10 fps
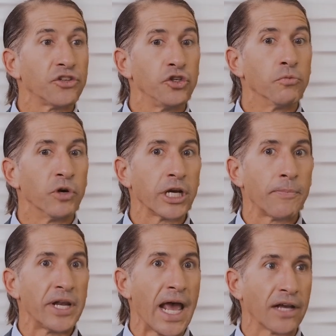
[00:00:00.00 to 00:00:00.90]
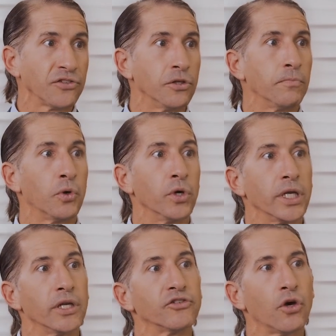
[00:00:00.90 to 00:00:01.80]
you bring up an excellent point.
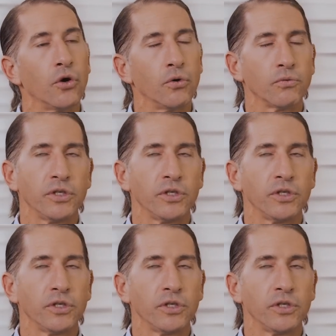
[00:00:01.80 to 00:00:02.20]
So